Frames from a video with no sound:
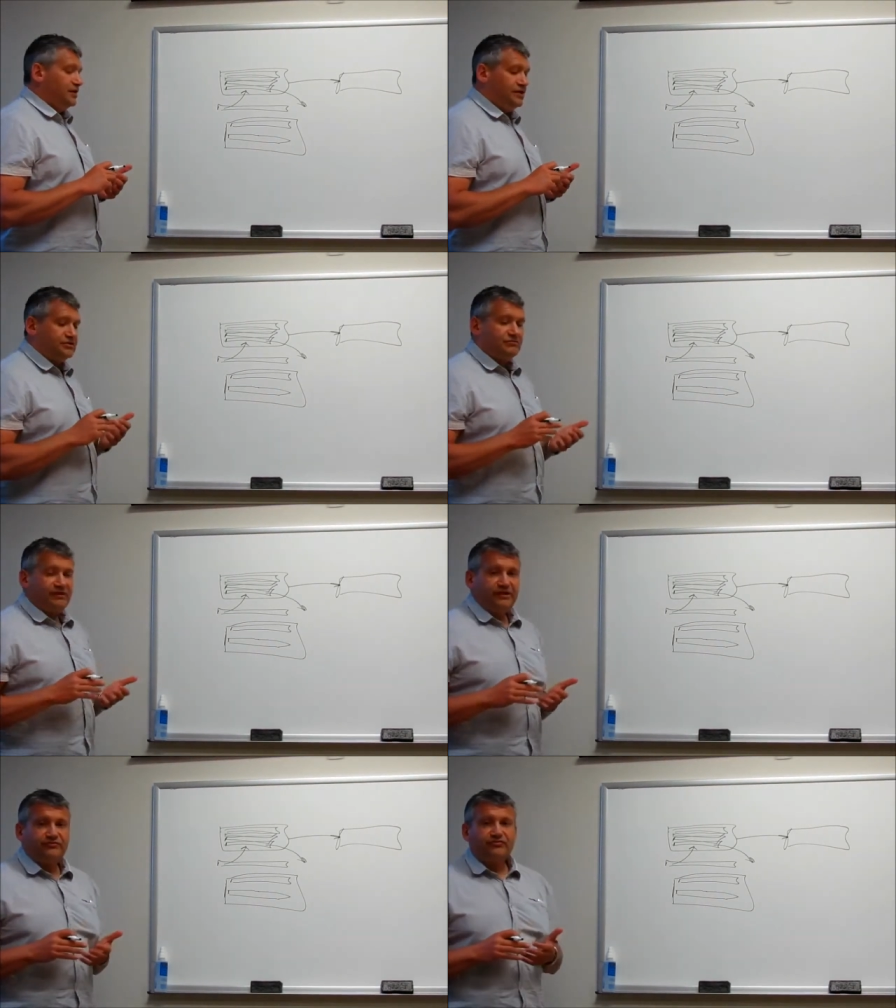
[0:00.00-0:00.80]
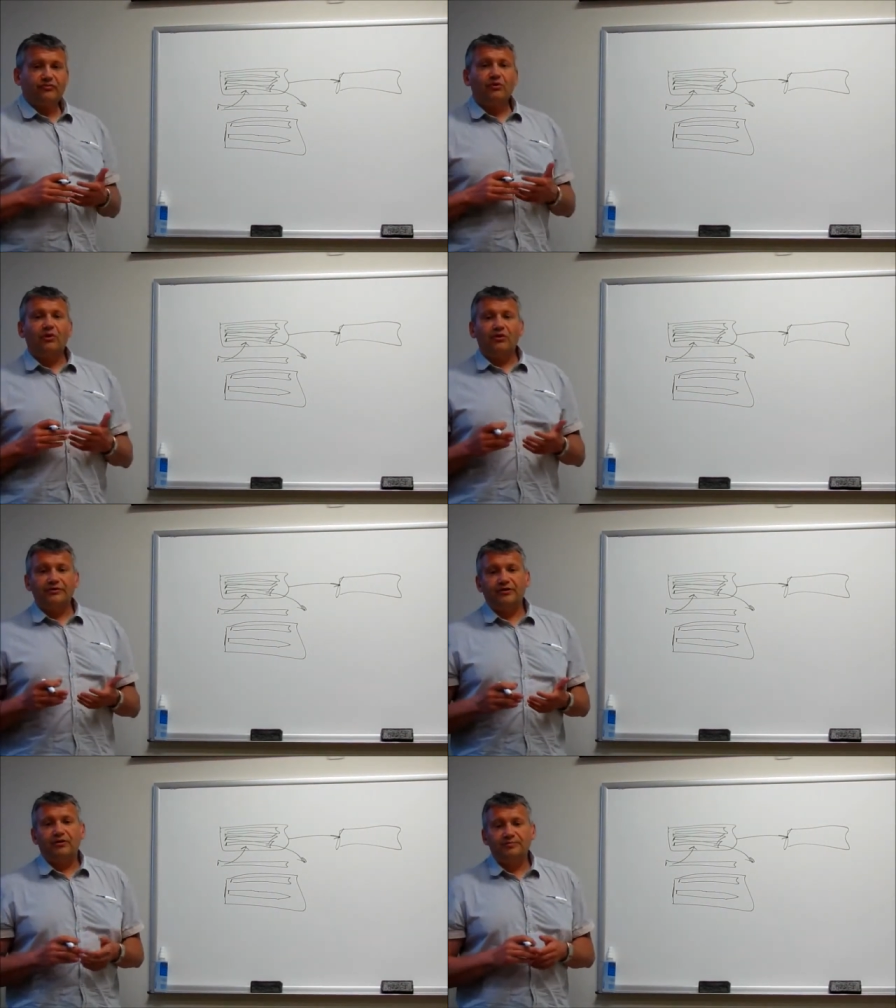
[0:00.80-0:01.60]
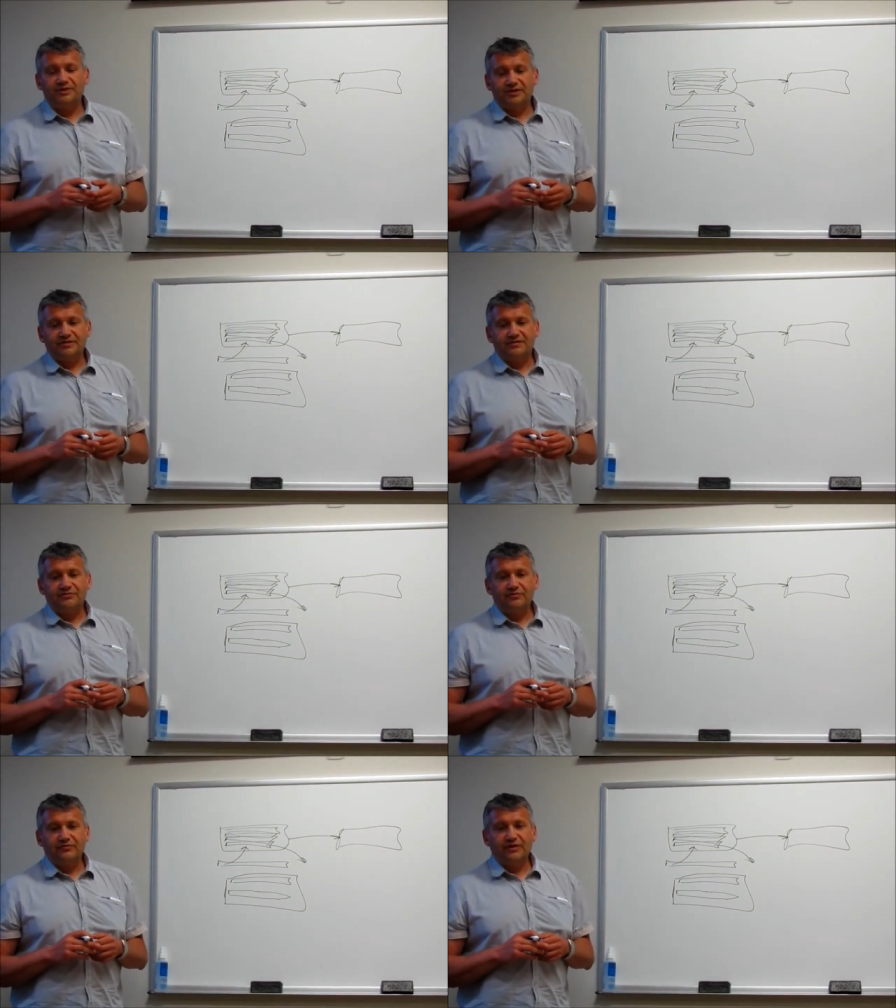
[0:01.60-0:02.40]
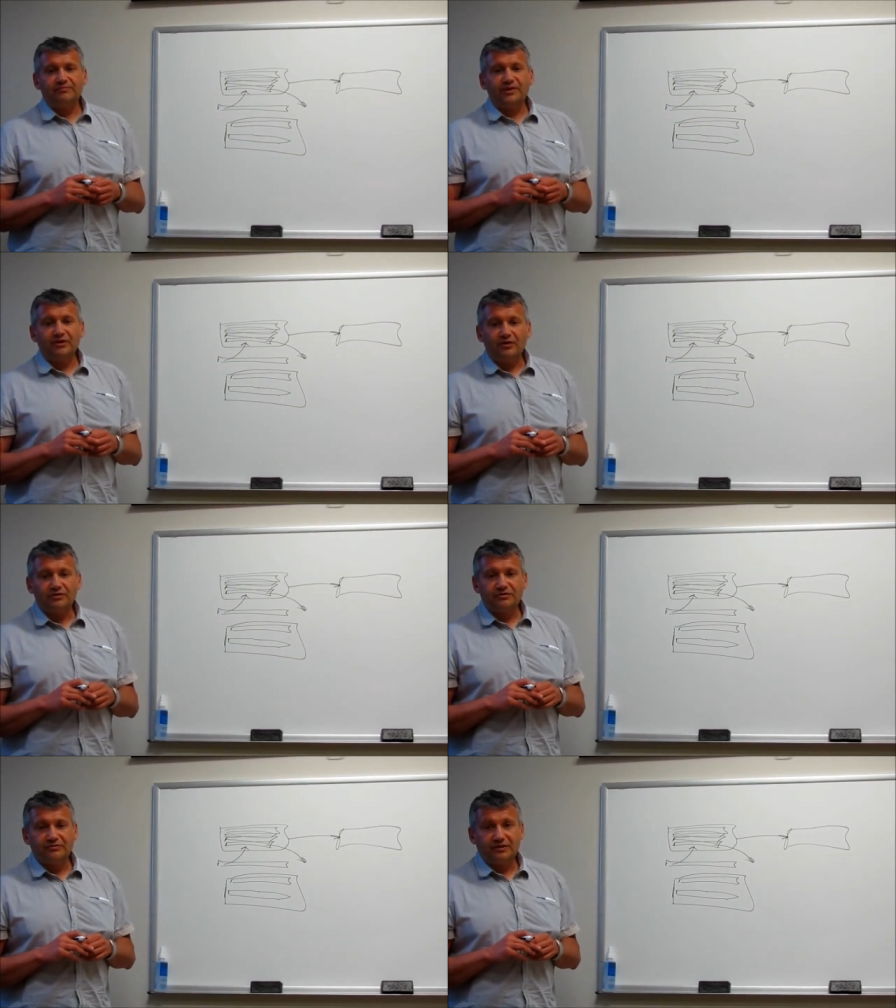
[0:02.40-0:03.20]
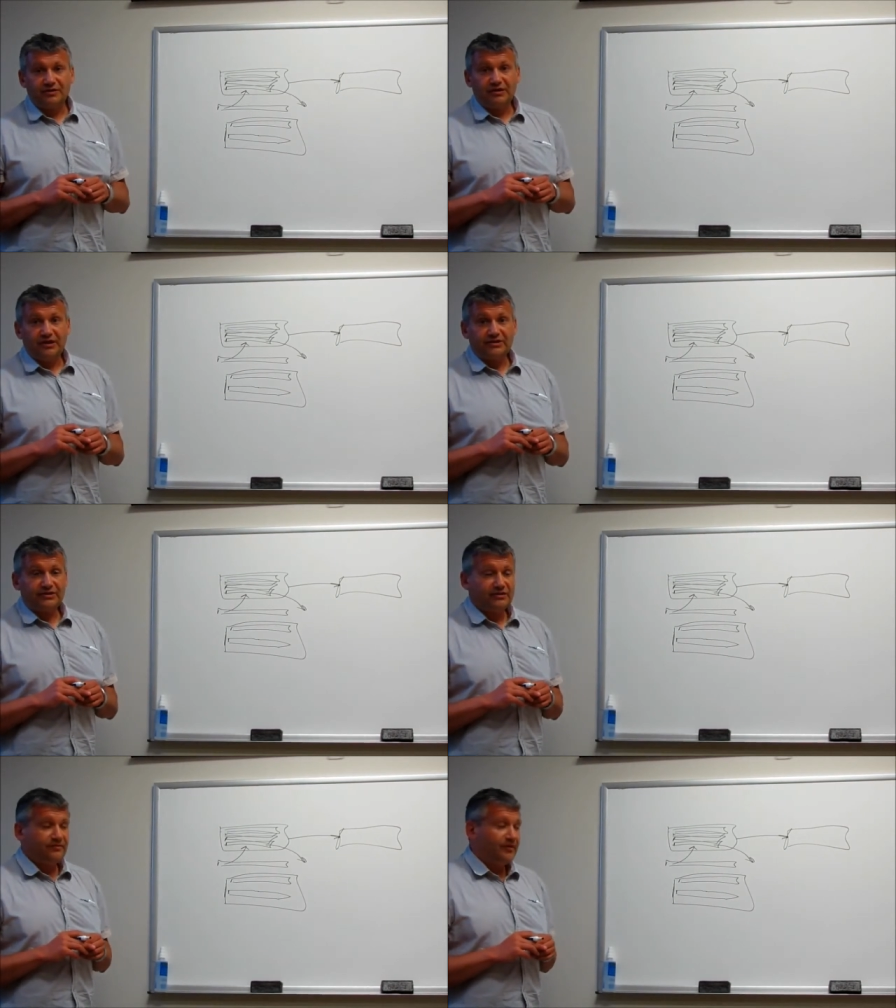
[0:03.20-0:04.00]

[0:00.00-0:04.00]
iterate through all the objects that belong to the collection.